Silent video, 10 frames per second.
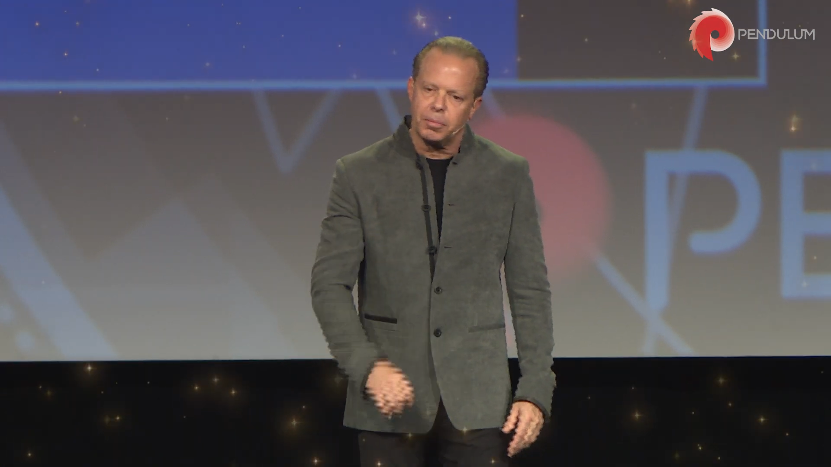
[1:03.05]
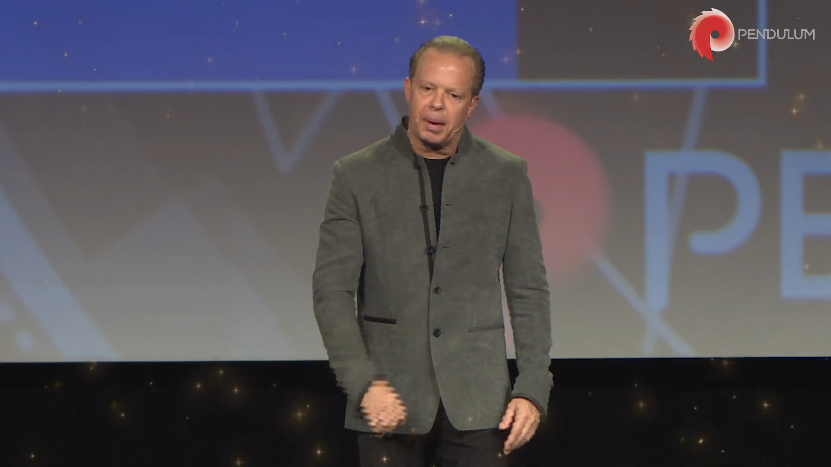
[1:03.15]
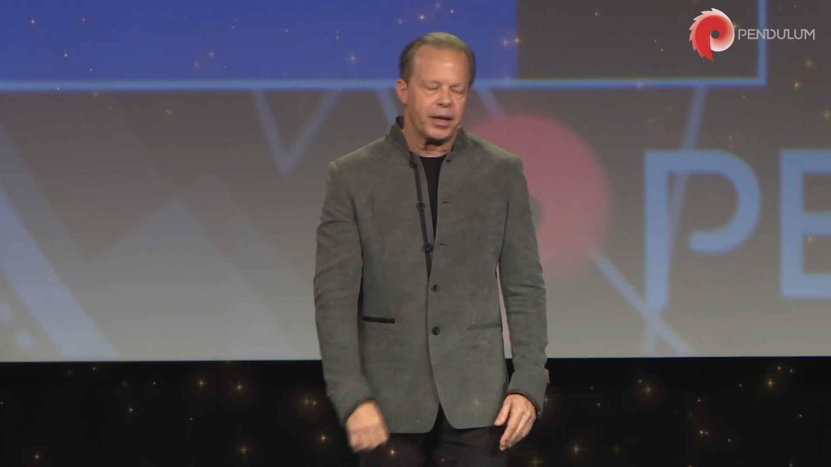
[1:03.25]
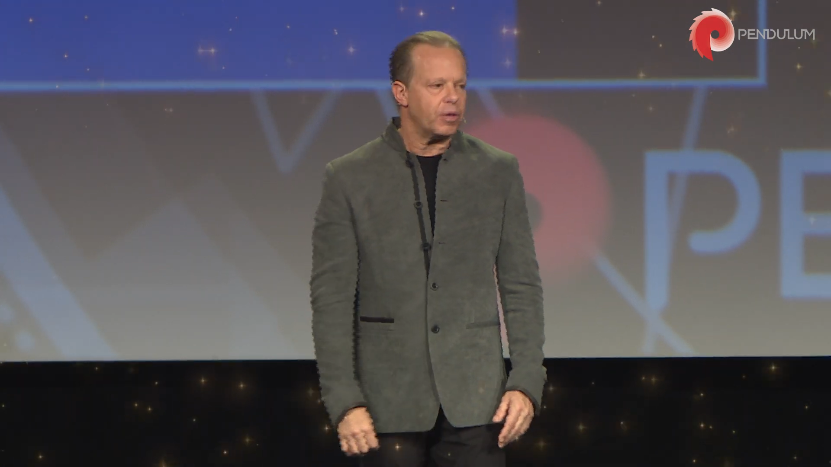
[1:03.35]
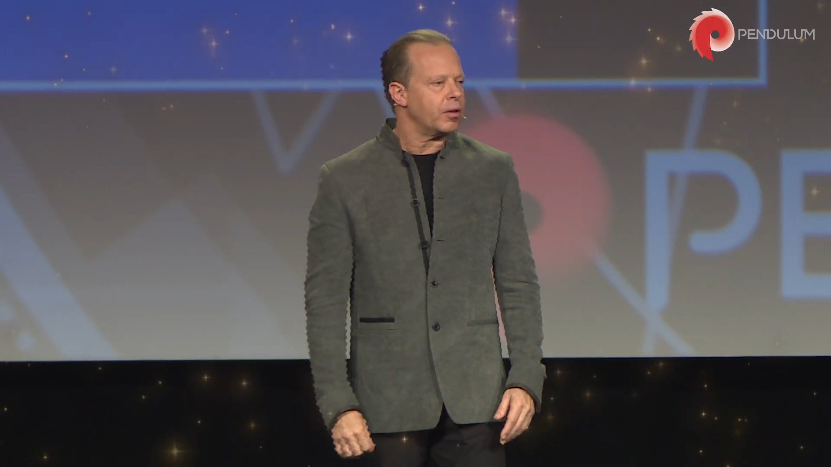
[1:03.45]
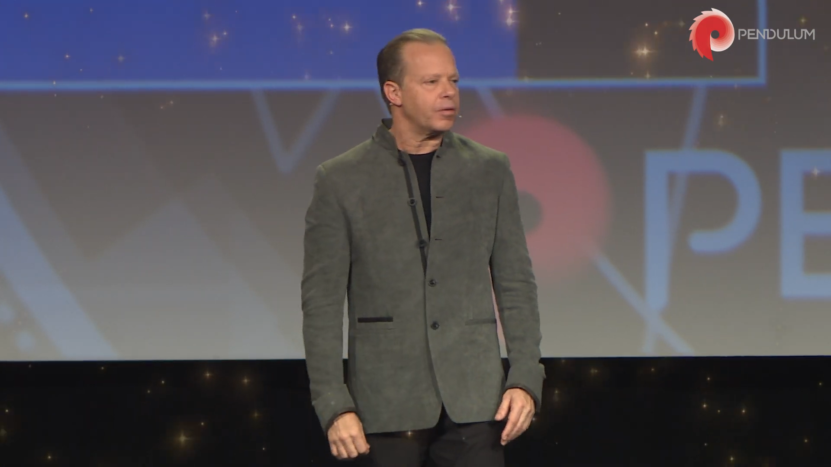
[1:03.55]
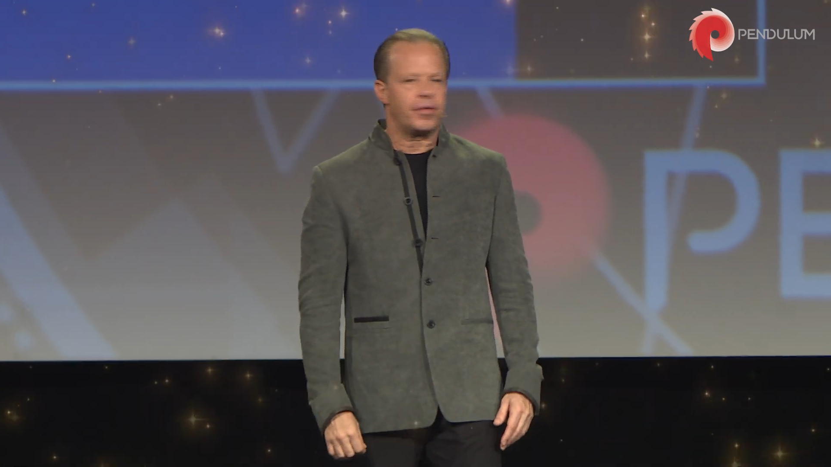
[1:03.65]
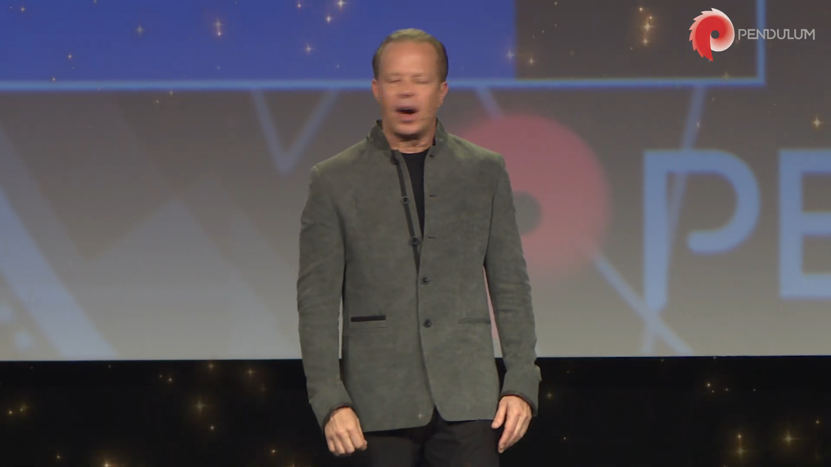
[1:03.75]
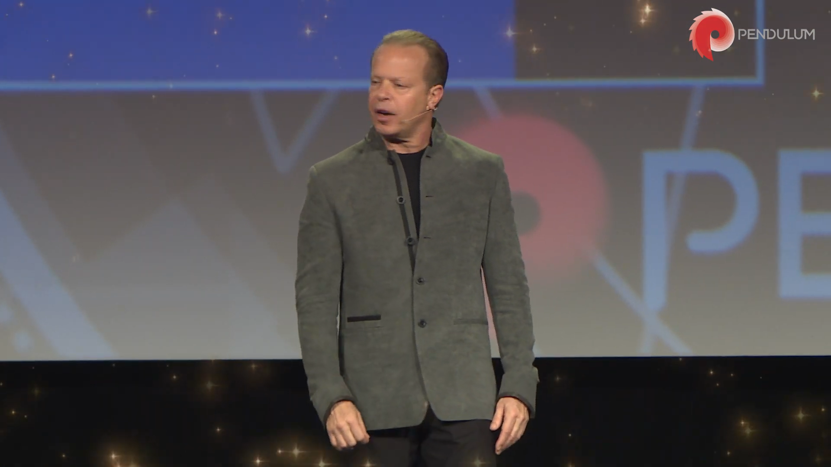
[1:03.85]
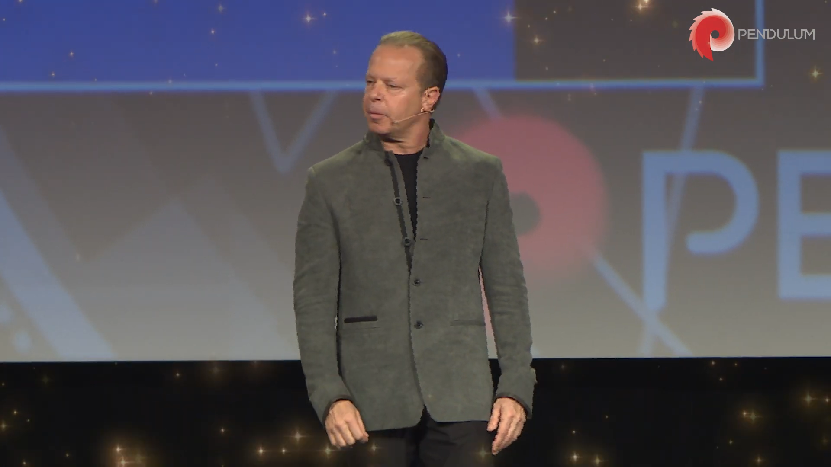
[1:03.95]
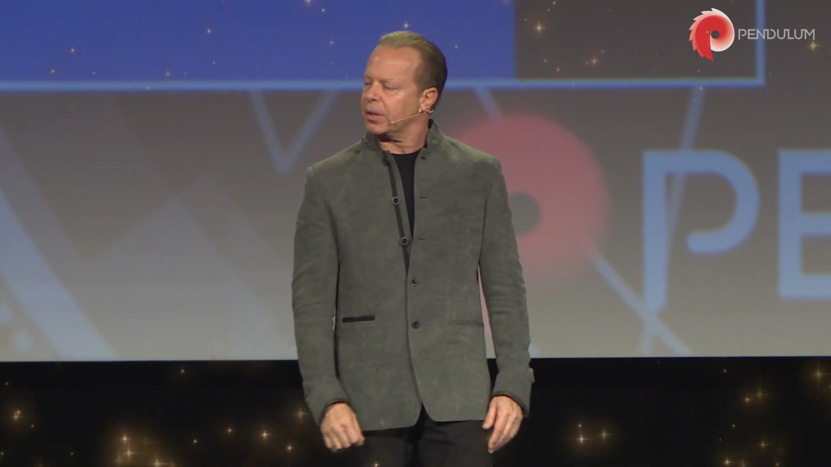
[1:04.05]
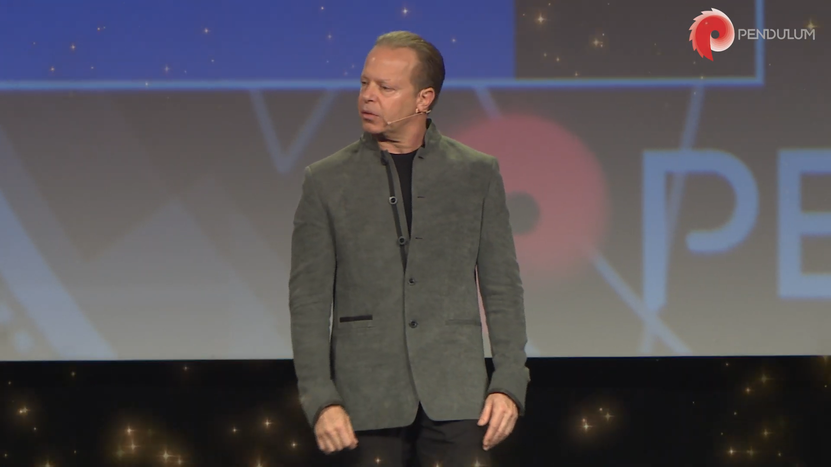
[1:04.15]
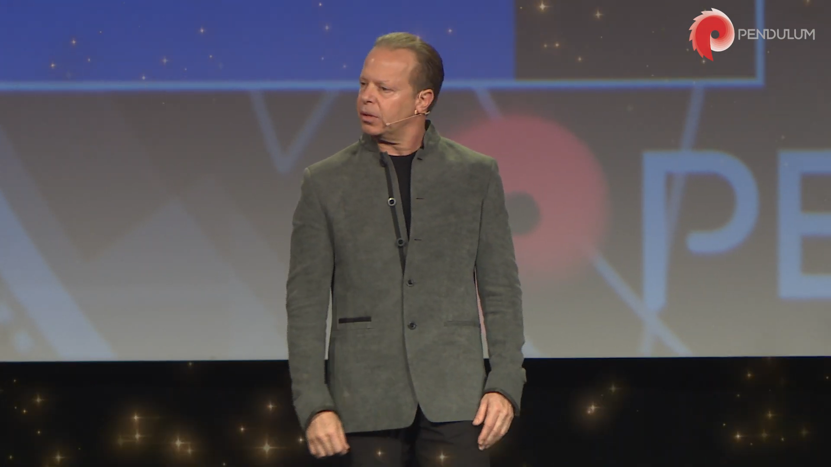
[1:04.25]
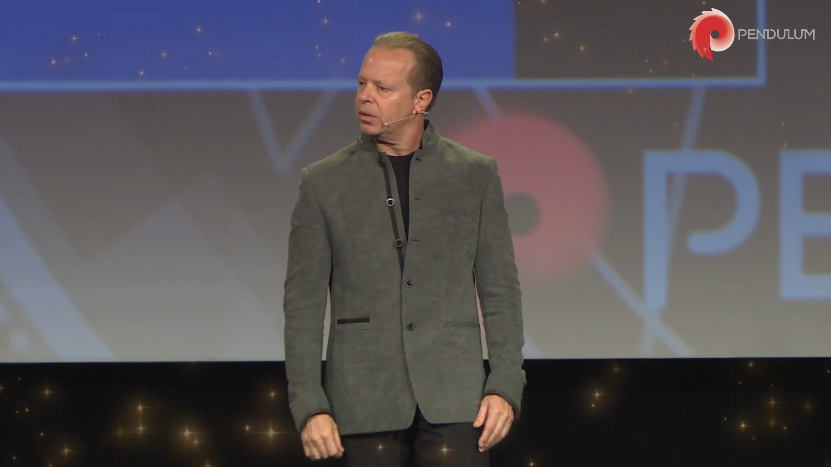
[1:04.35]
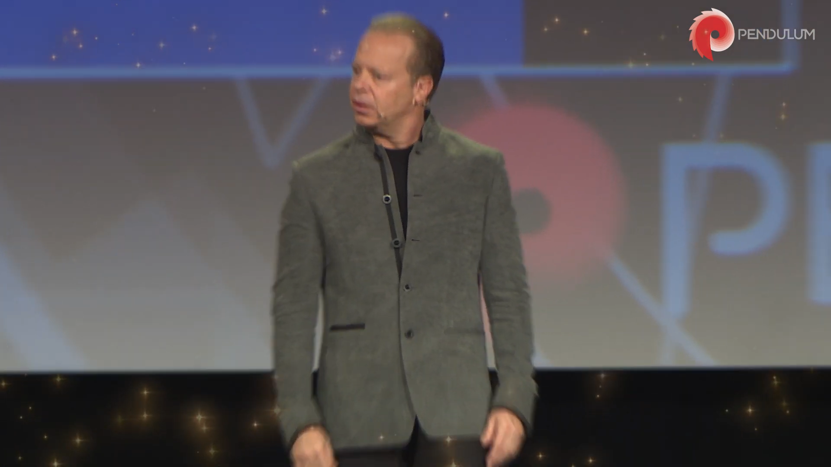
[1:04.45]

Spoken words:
by your environment.